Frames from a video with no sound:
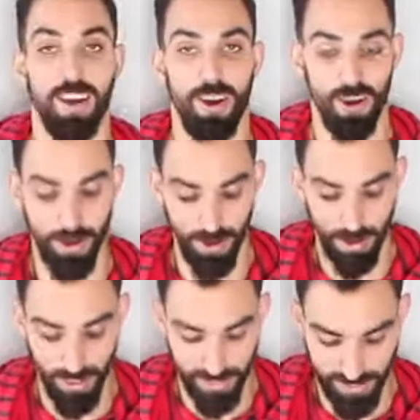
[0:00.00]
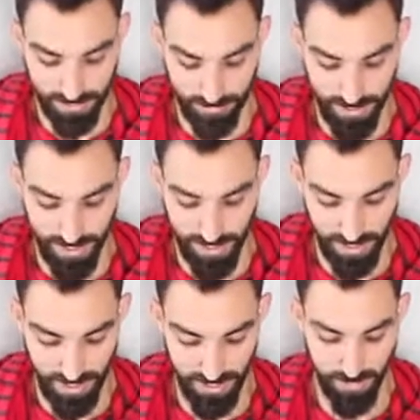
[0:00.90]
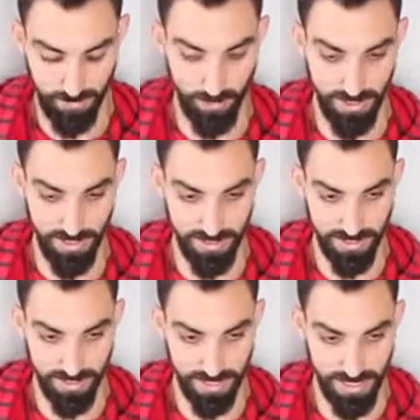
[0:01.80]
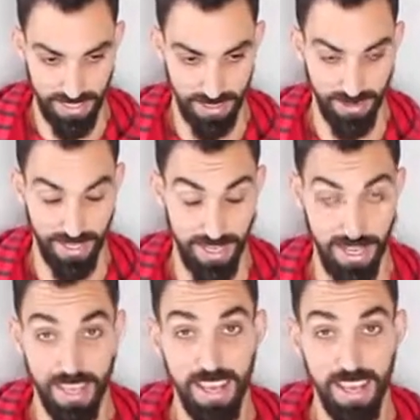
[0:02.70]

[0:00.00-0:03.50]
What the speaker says: the harder it's going to be to force these knees together, okay?